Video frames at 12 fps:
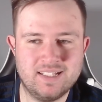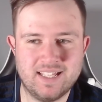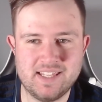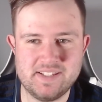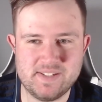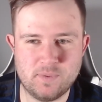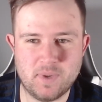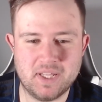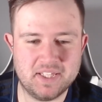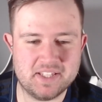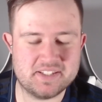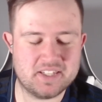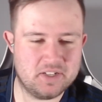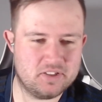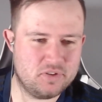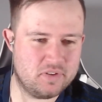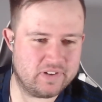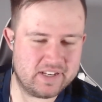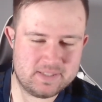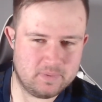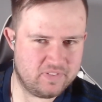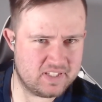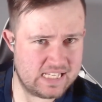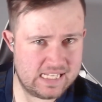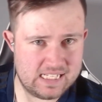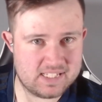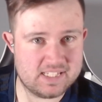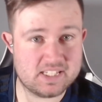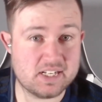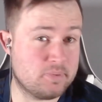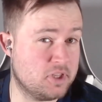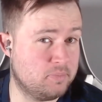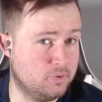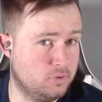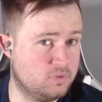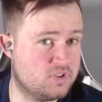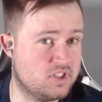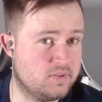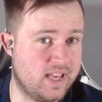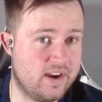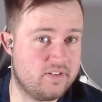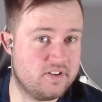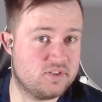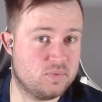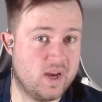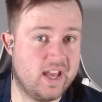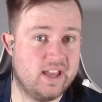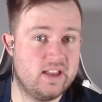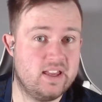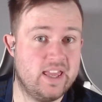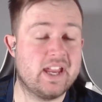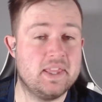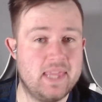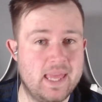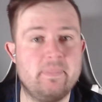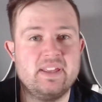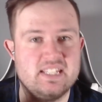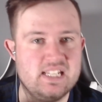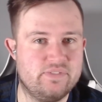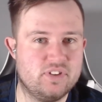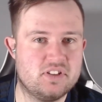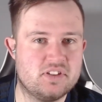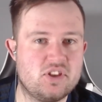He's your one that's going to do the very similar things he does. He's going to put the ball to the areas where it can then be delivered.